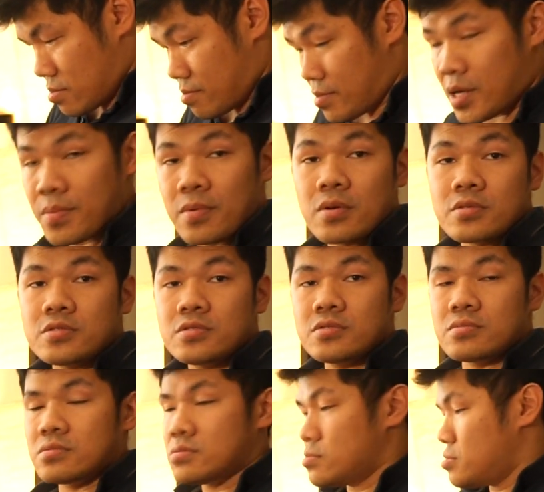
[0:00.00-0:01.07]
Mars Pro
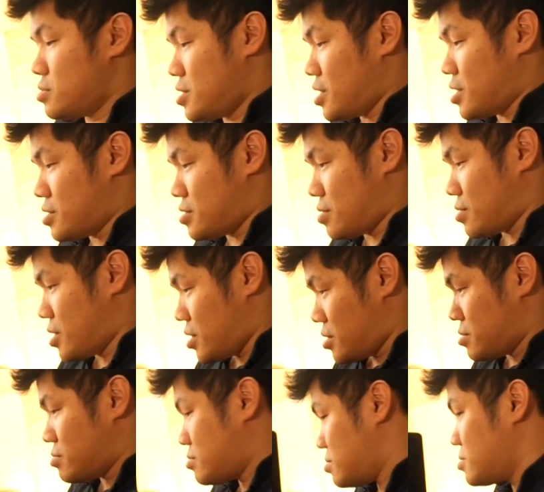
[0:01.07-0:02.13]
2. Yeah, so
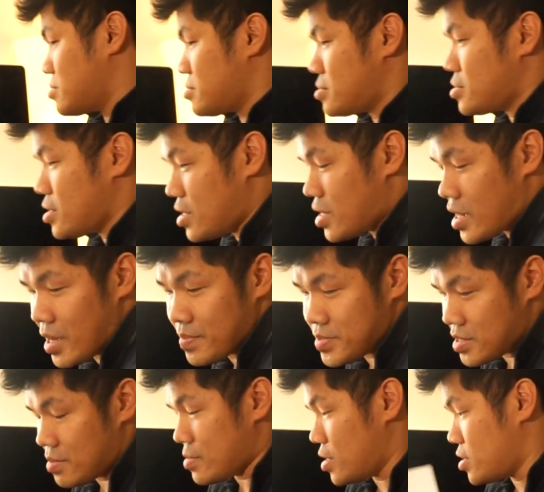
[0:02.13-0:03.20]
they did have
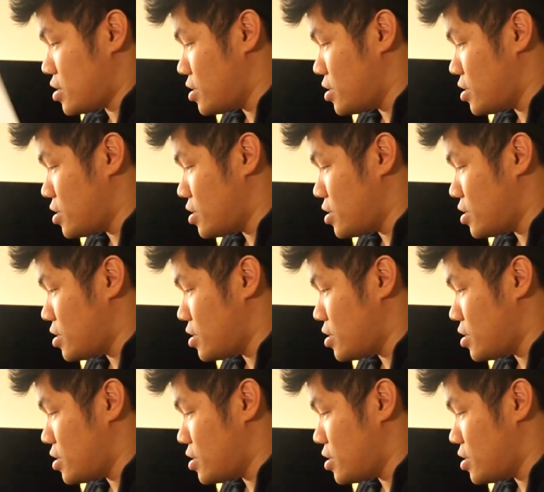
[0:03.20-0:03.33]
something